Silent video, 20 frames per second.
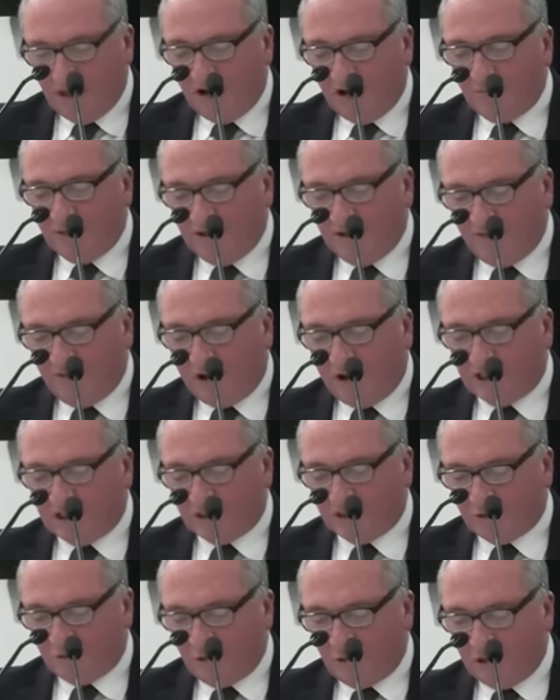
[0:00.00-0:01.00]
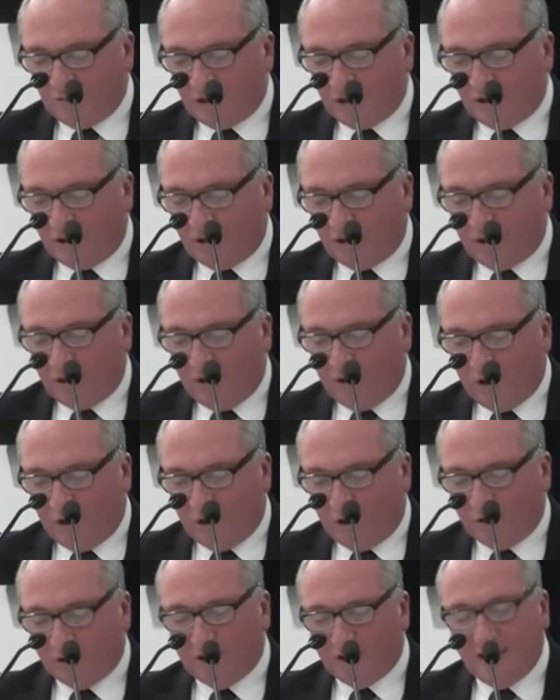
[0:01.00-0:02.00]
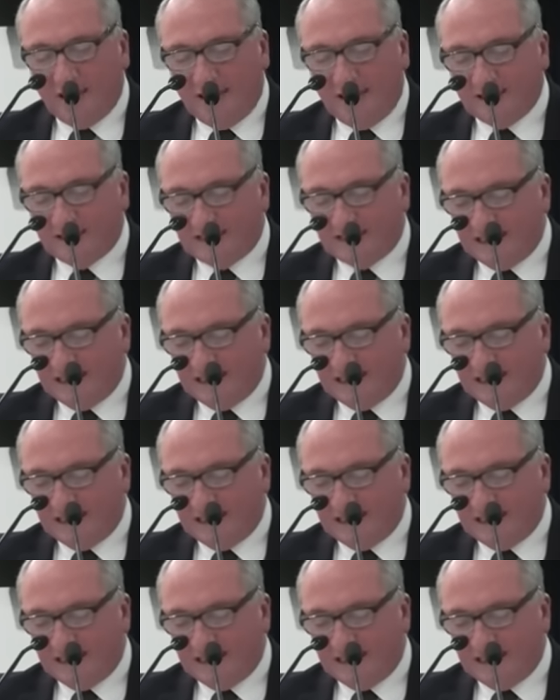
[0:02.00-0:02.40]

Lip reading: I've been invited to Willamon Hall and